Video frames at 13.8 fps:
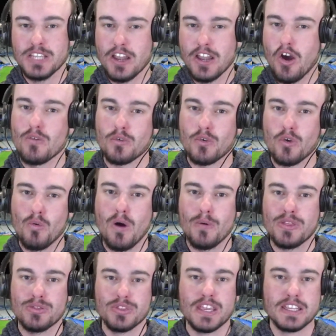Yeah, overall, what
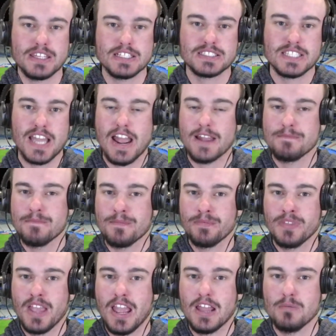we think of this game
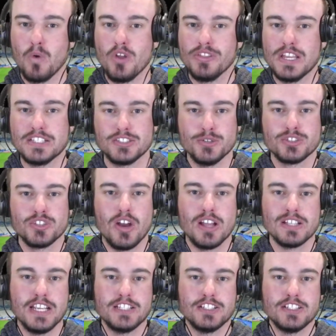and what these two
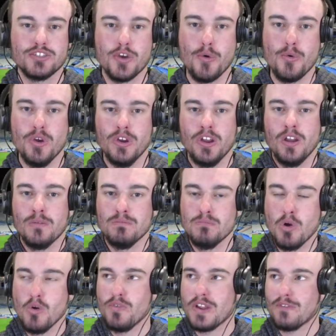sides need to do
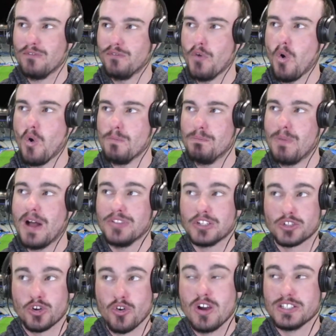moving forward. But the
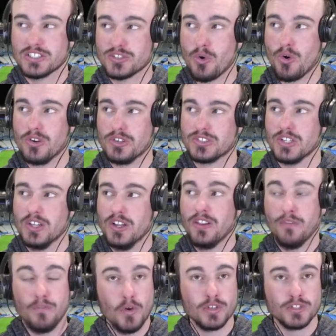try scorers,
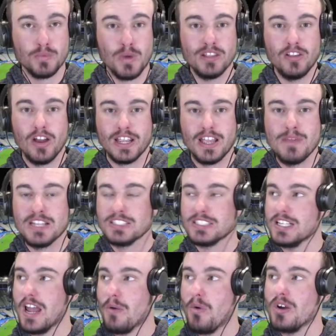the first one, like I
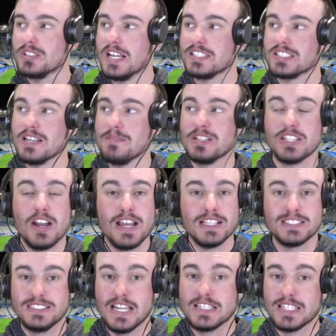mentioned, it was actually
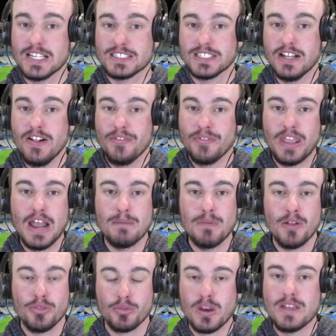Matthias Dittus, the
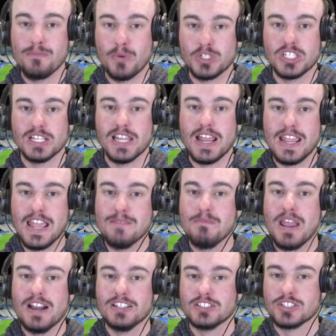number three for Chile. He
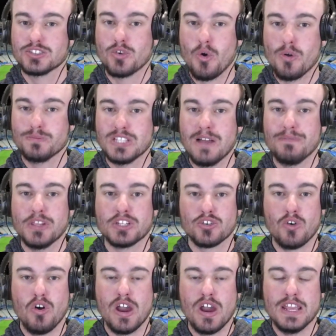managed to score himself the
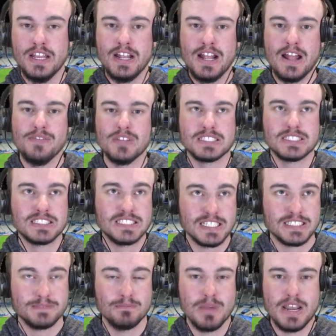try in the
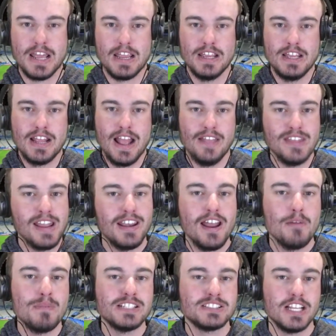sixth minute. And that now
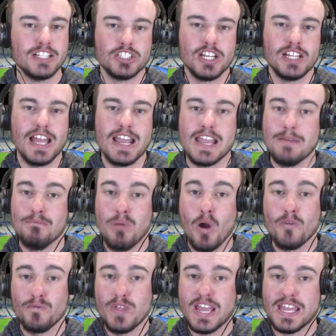means that Chile, in
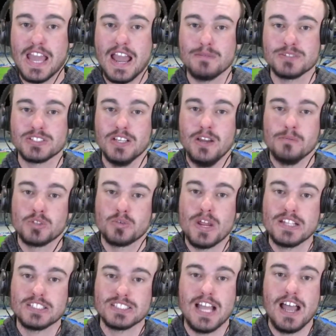both their games
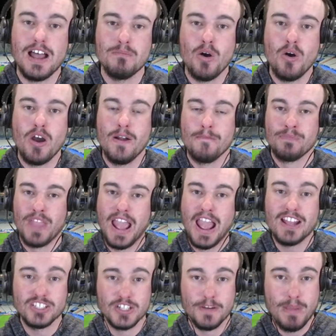between Samoa
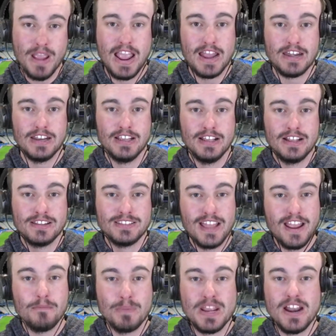and Japan,
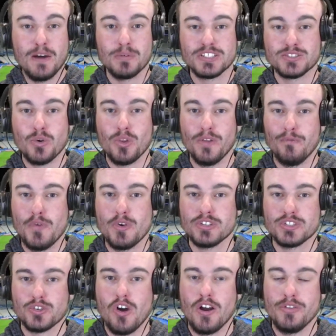they have been able to score the
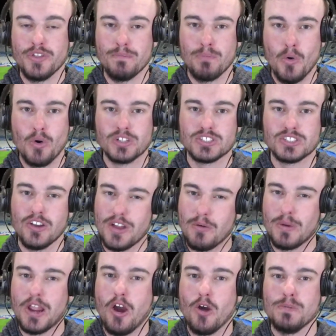first try on the board. So they'll
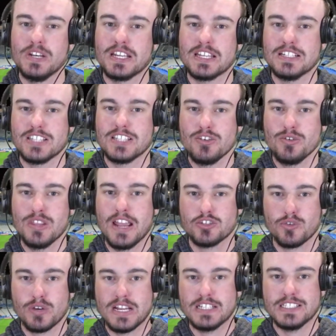be hoping to continue that
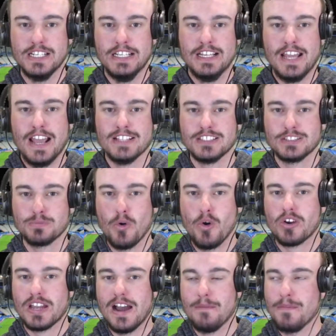trend as this
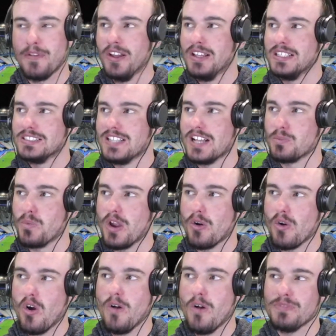World Cup does
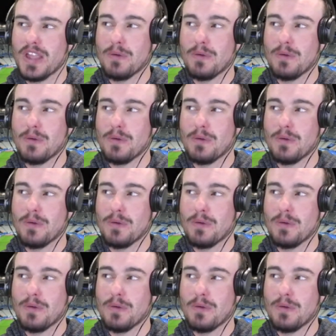wear on.